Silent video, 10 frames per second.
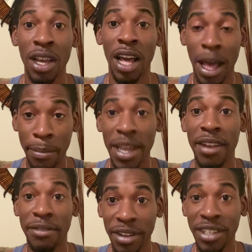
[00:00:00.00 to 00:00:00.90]
I'm
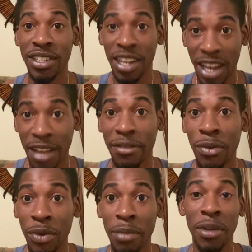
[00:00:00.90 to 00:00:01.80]
manifesting the life I
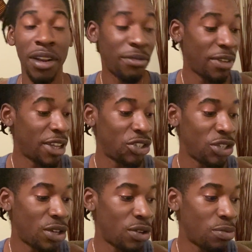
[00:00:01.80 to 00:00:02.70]
want to manifest, you
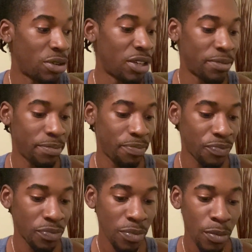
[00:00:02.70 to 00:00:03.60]
know. But
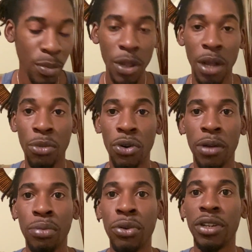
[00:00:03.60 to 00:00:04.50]
more
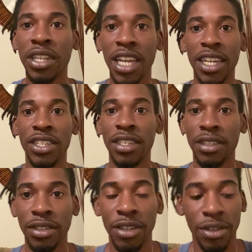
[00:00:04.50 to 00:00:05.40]
importantly, I just
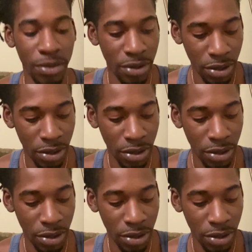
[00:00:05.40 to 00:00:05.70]
know